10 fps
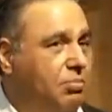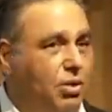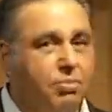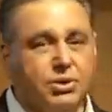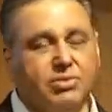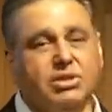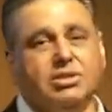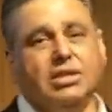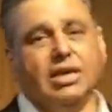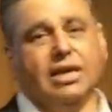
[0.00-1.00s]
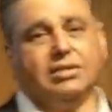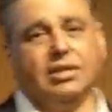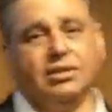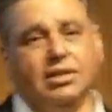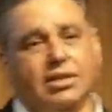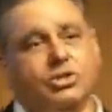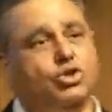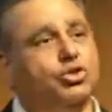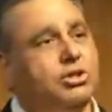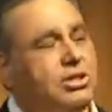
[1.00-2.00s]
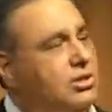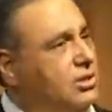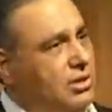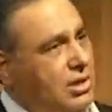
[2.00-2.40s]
Purpose of this thing, like I said, is to just